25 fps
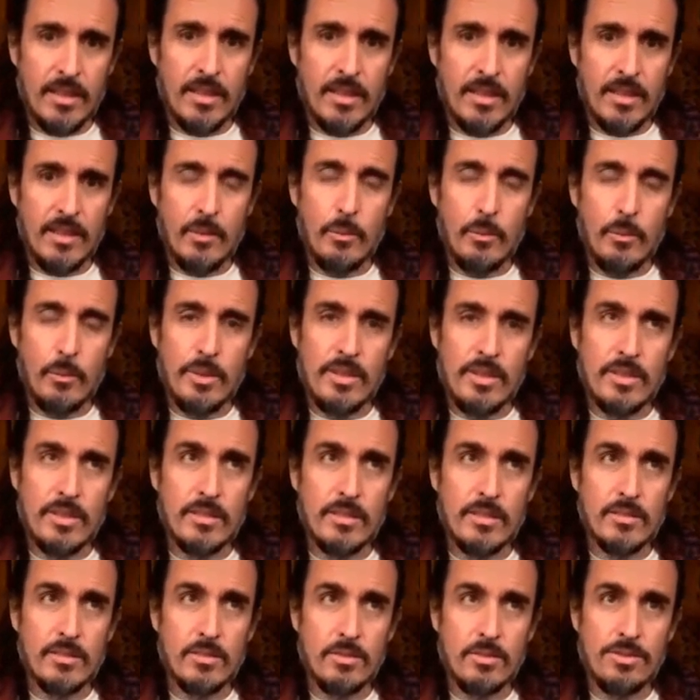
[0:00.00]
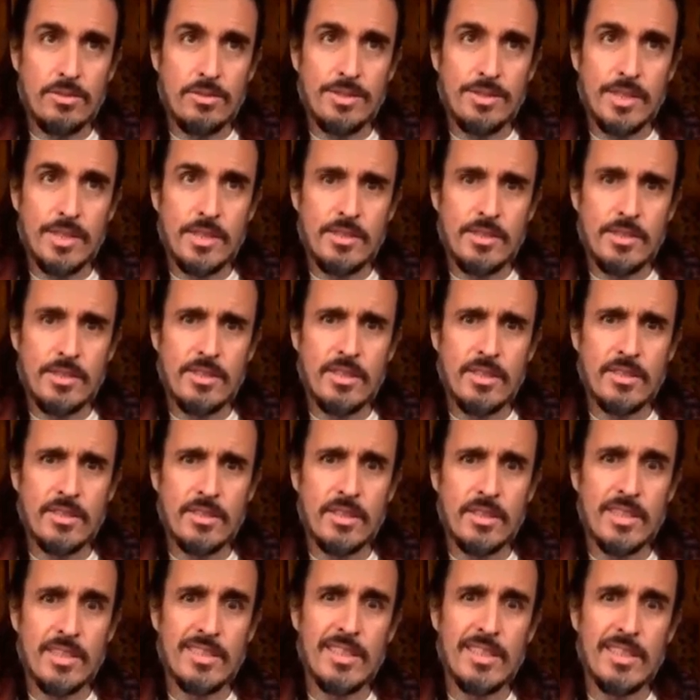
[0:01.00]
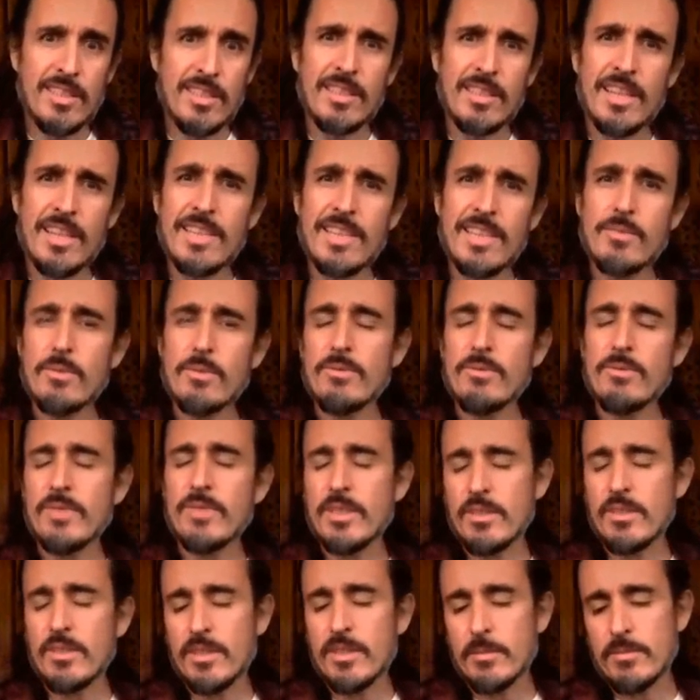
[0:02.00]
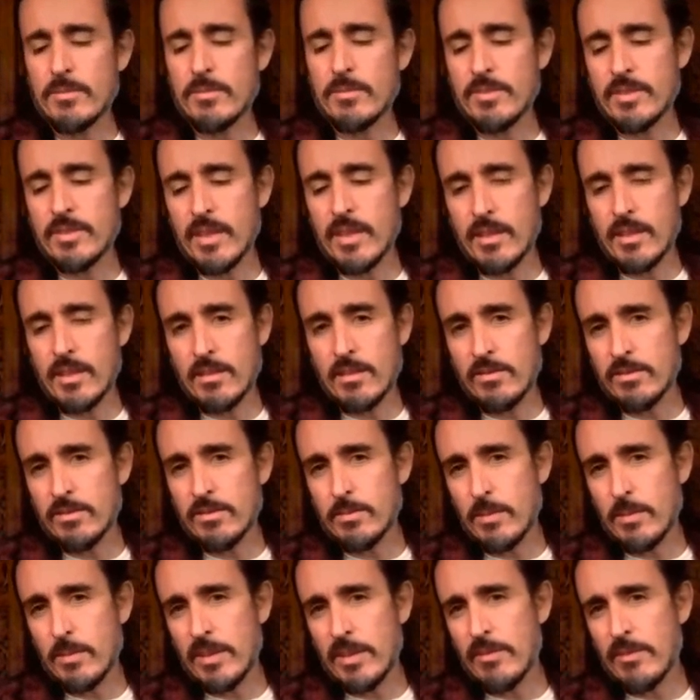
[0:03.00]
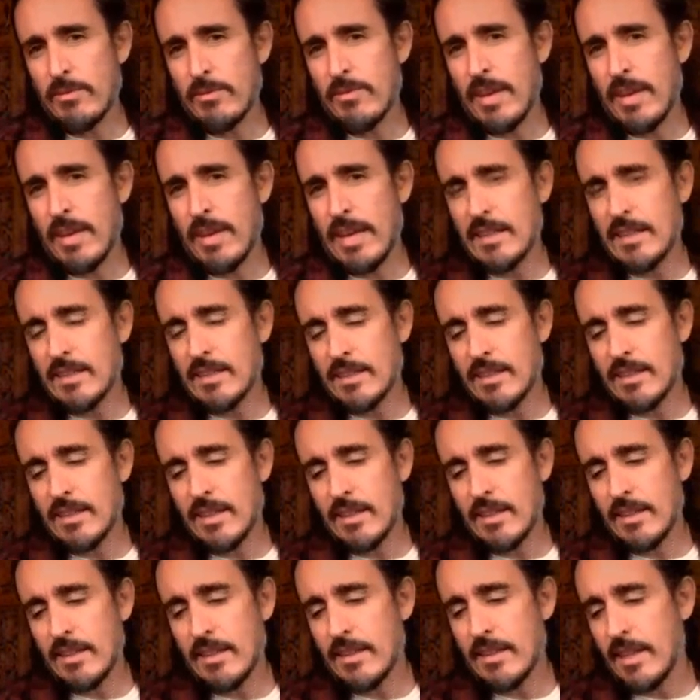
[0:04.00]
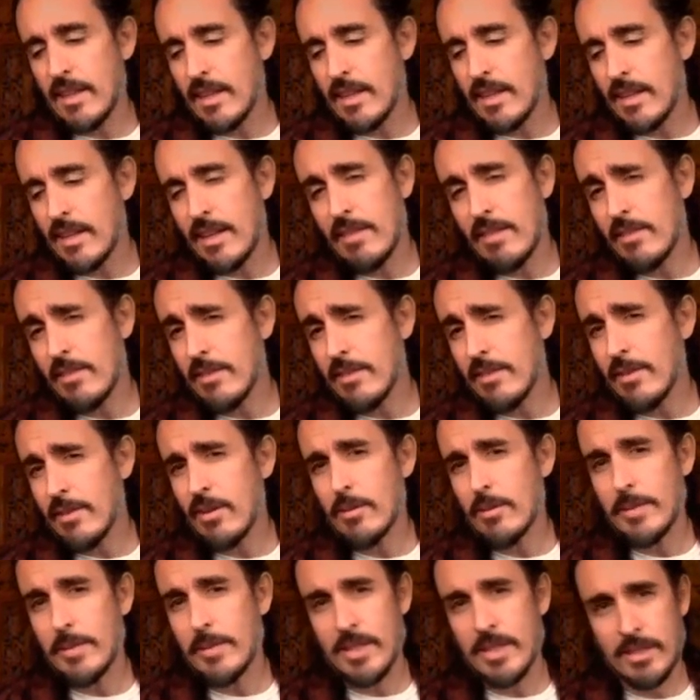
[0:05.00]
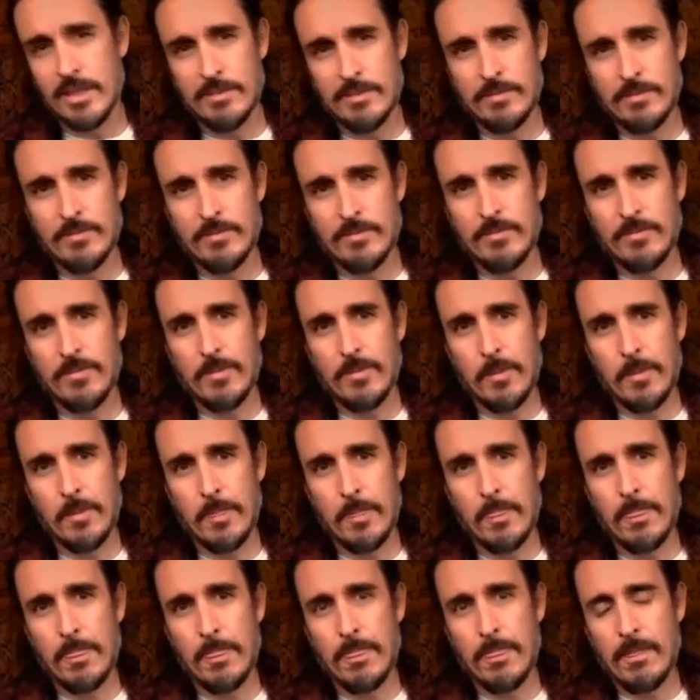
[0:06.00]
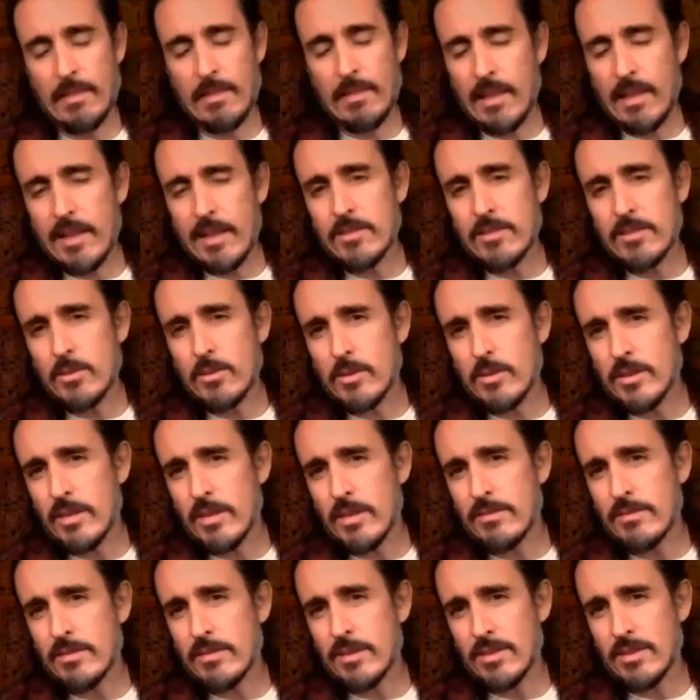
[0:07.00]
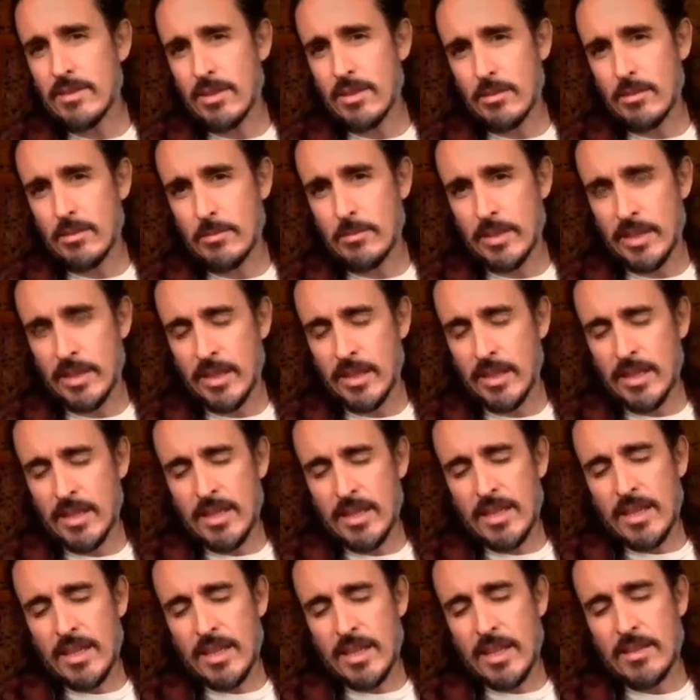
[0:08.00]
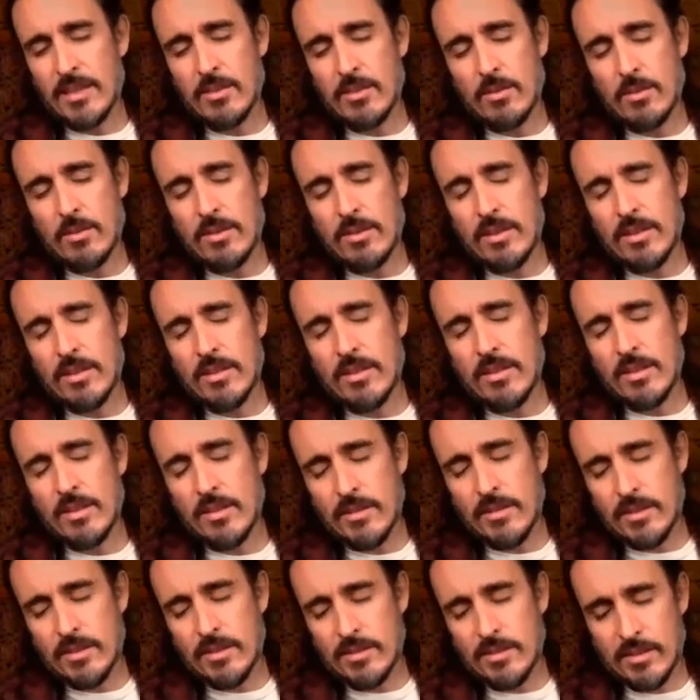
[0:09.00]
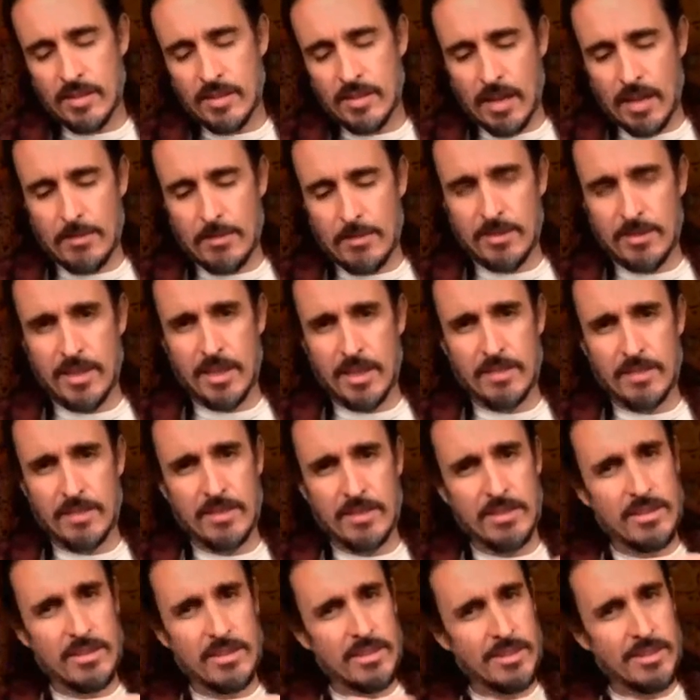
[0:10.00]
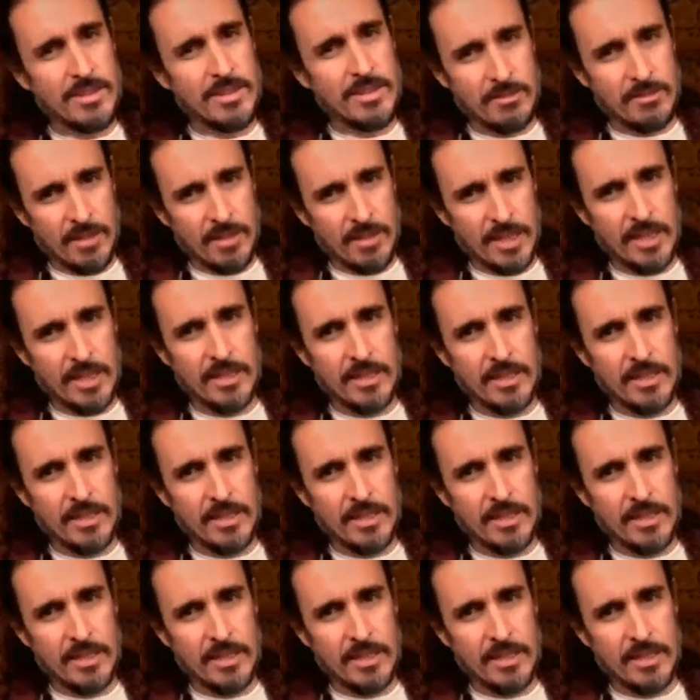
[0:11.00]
And what the sutra teaches us is that lies reveal themselves by the fact that they can never have harmony. Lies always have disharmony. And so there's this common saying, it doesn't sit right.